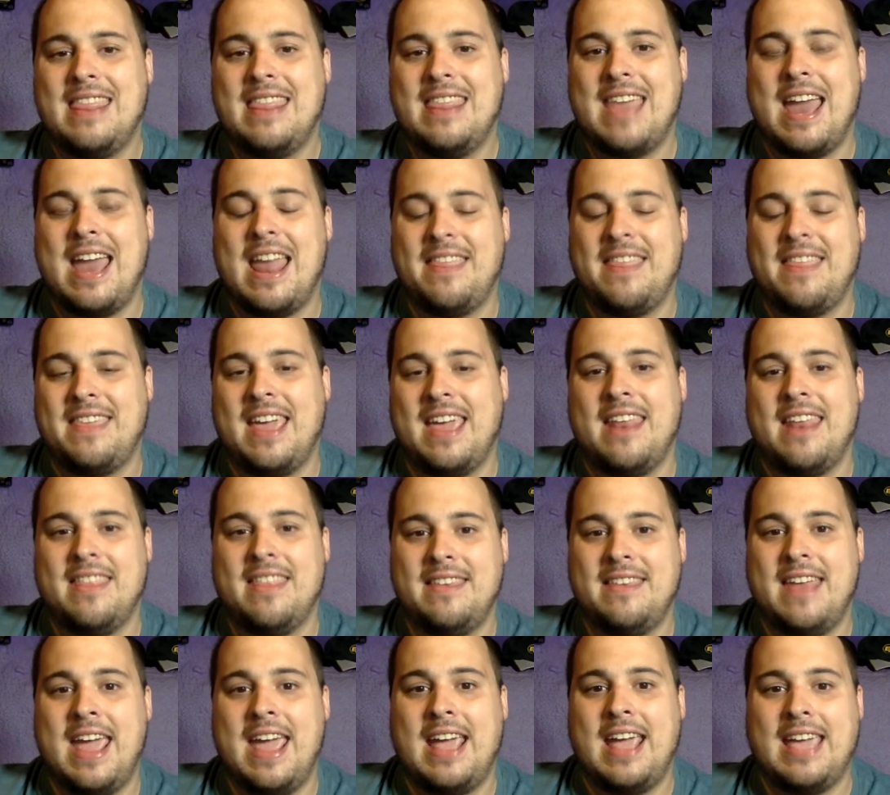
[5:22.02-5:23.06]
that at the end of the
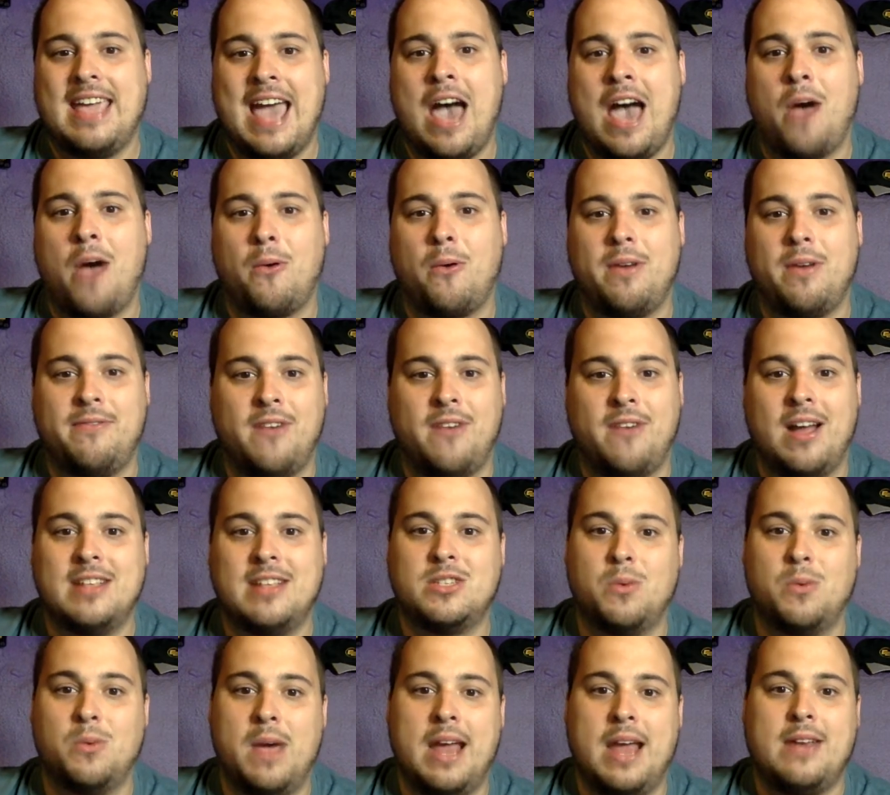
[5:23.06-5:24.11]
day, Calgary finds
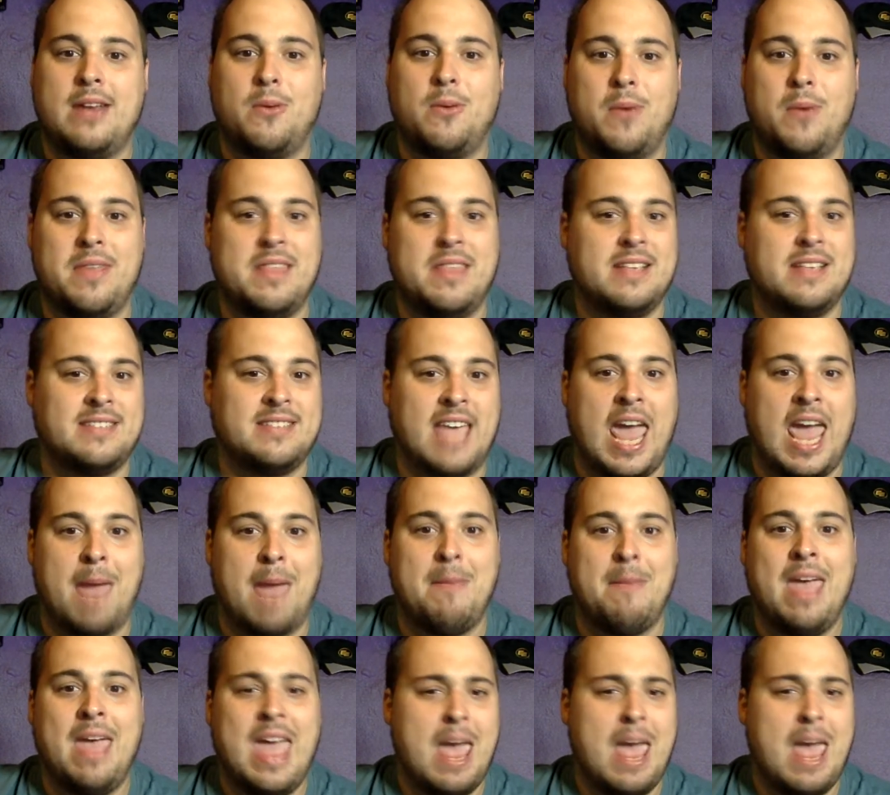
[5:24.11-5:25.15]
a way to win this game.
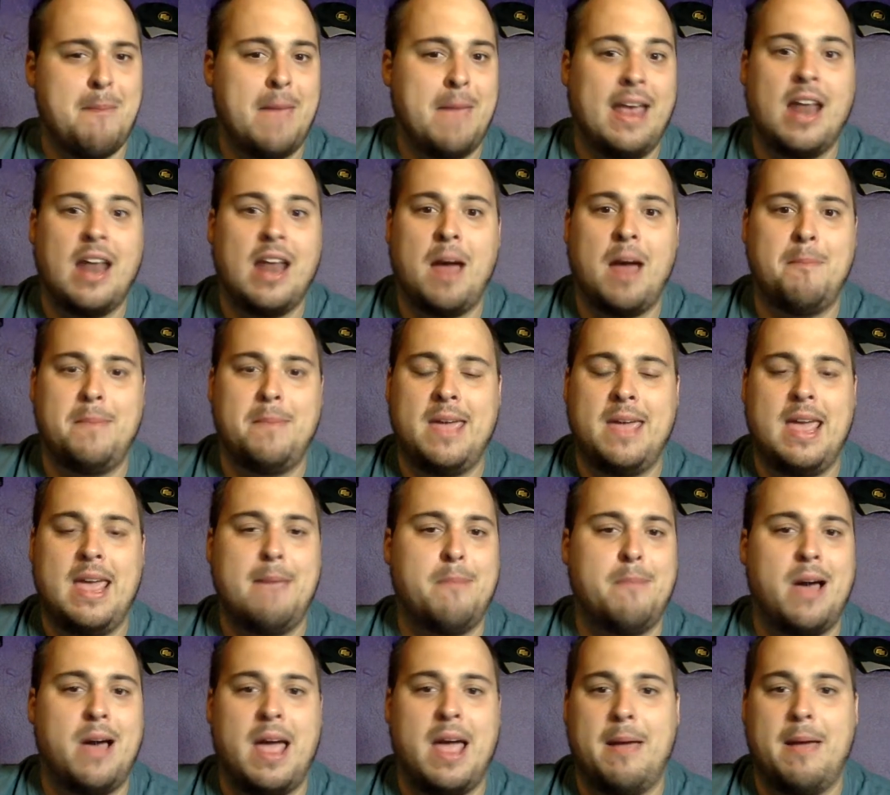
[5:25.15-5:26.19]
It may not be
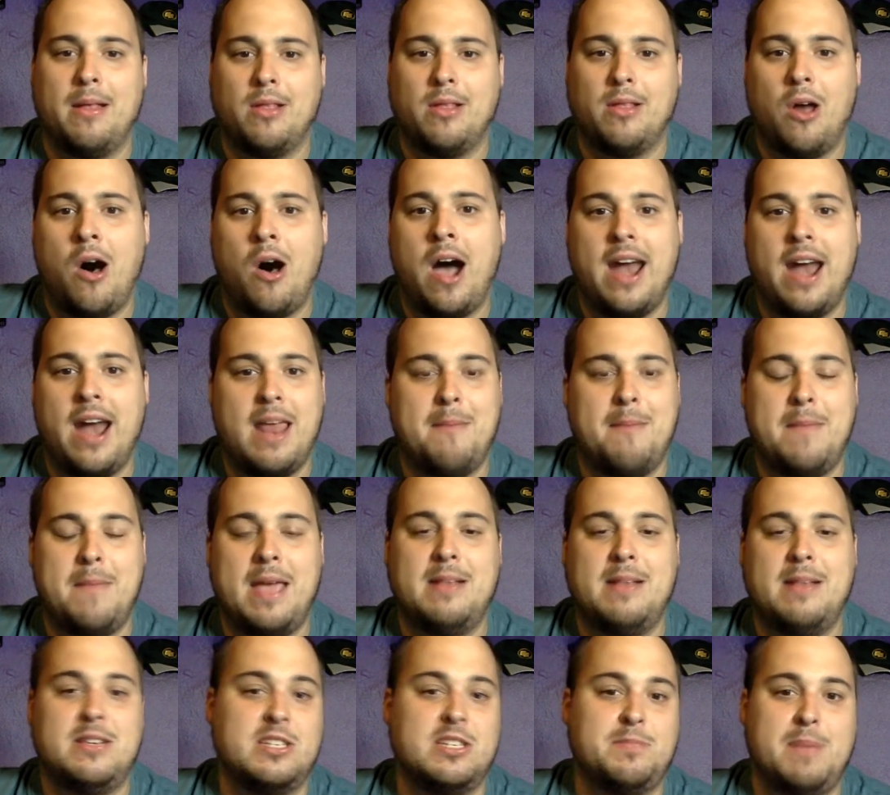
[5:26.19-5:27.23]
by a lot. It
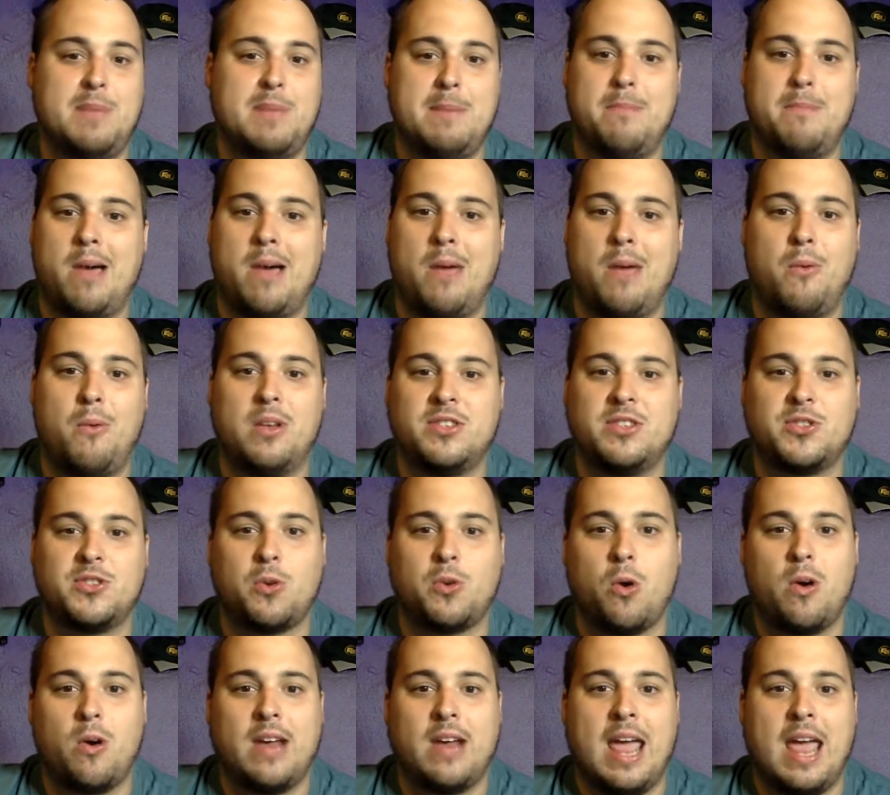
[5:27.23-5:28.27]
may just be by one
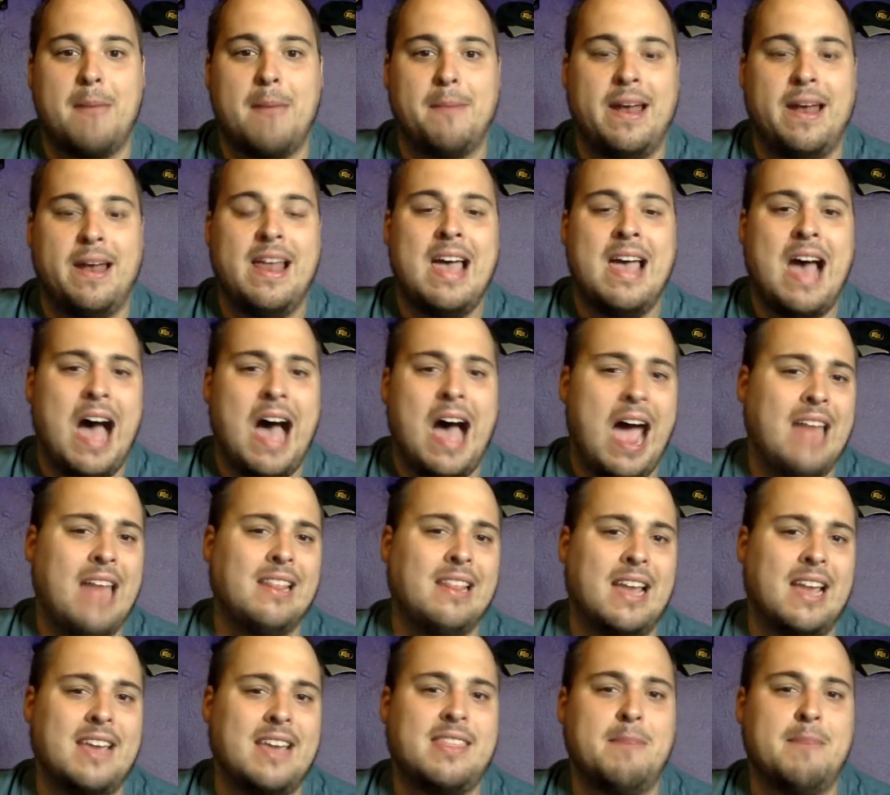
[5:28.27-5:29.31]
score again, but I
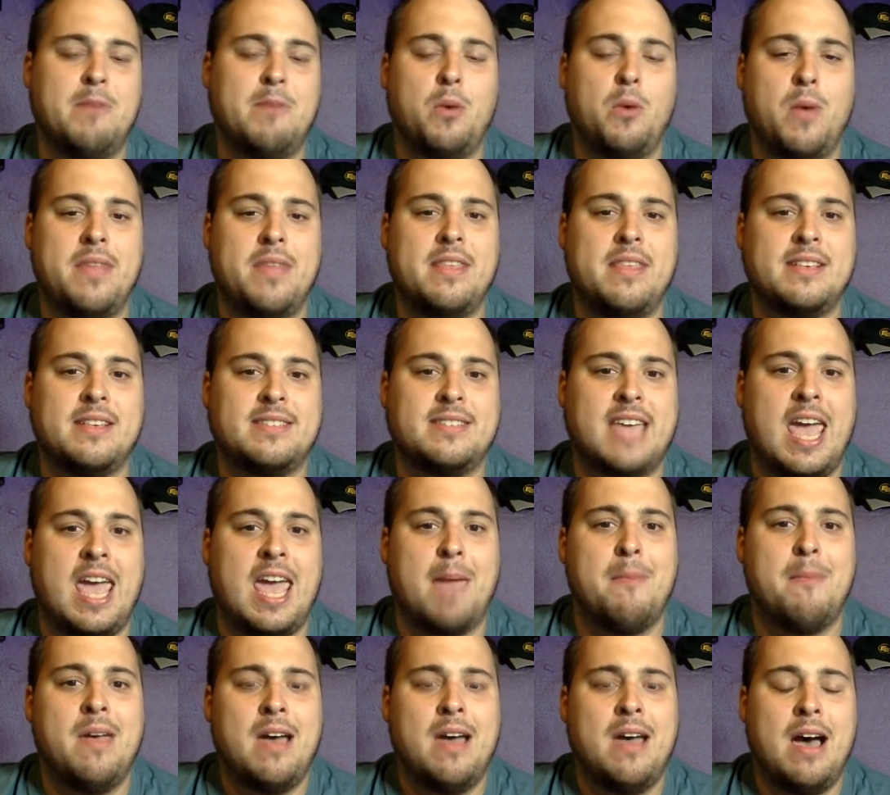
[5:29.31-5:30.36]
like them to win this game